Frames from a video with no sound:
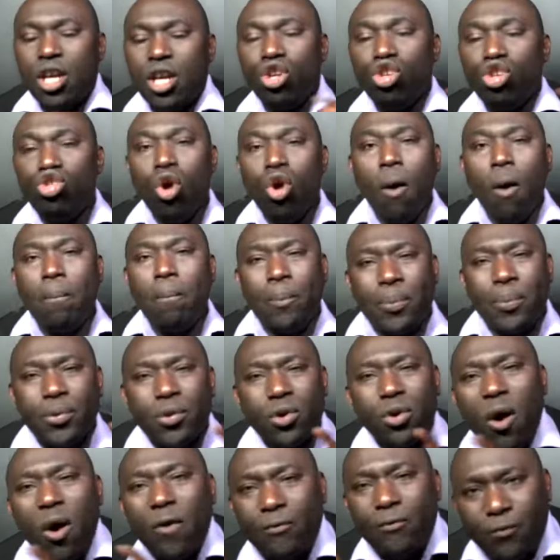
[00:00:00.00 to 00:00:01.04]
your
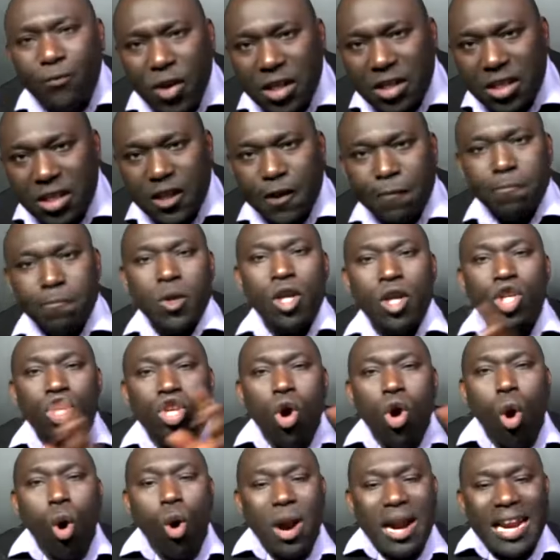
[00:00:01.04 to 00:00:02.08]
profit,
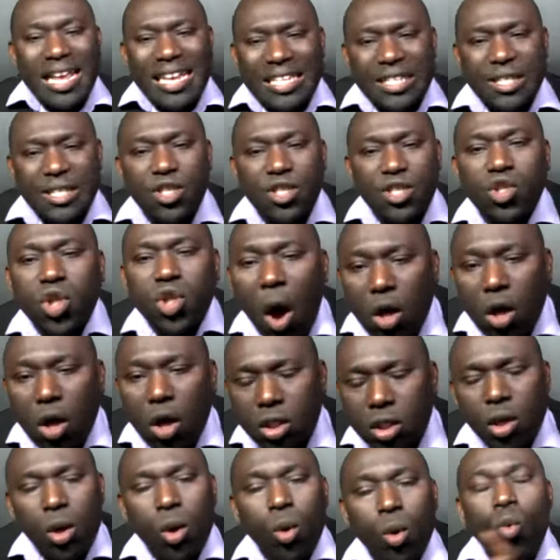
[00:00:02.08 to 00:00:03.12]
your result
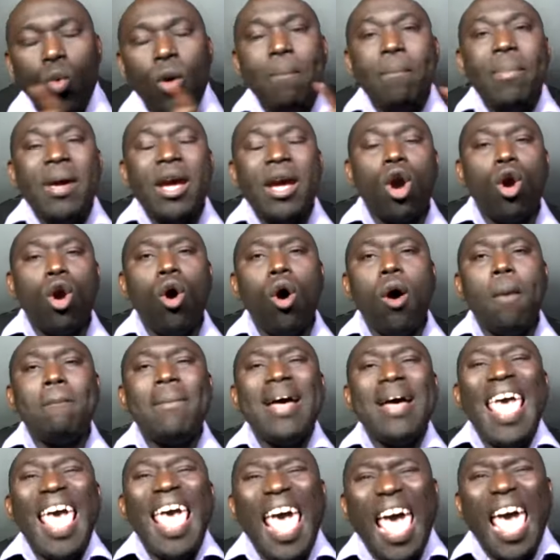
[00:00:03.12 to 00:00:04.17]
will become
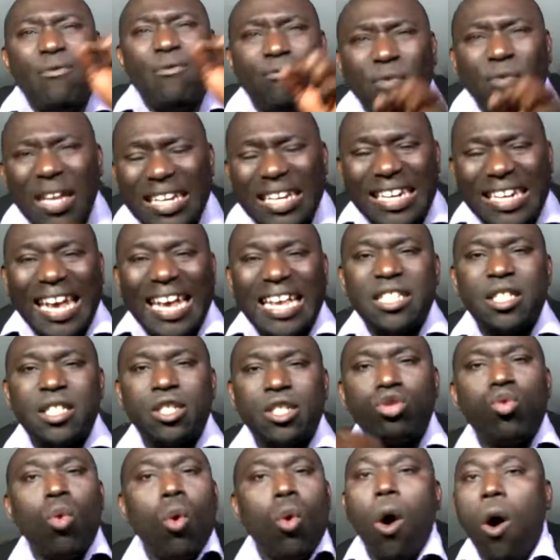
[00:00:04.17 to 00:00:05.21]
evident
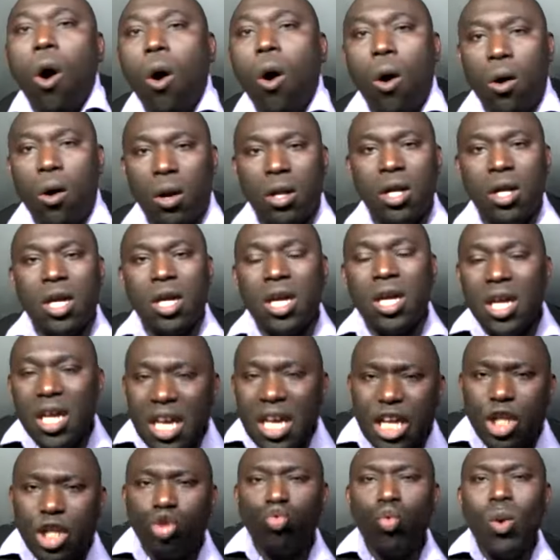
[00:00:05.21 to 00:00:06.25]
to all.
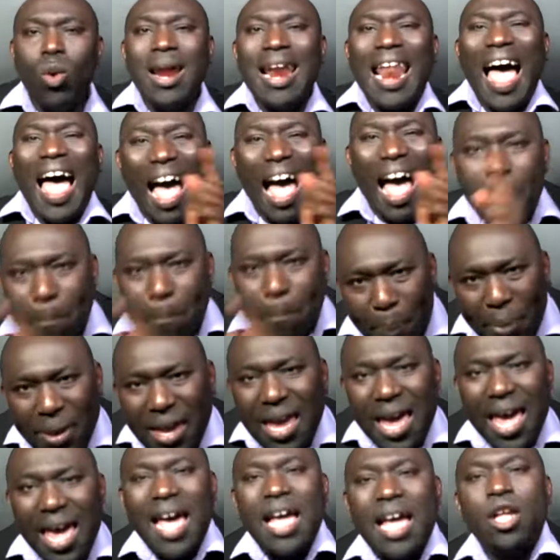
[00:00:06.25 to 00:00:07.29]
It will
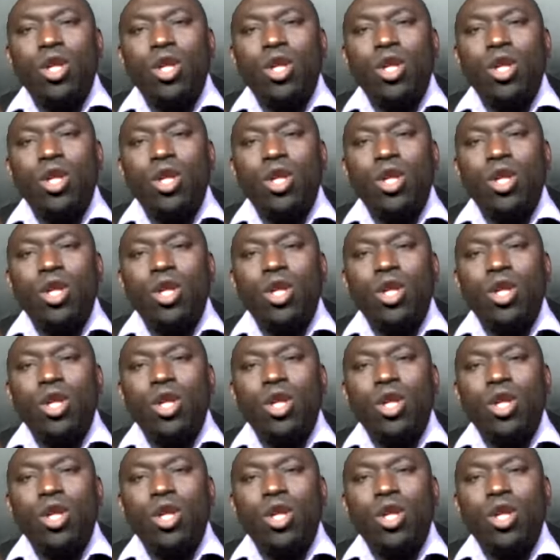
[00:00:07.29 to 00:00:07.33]
appear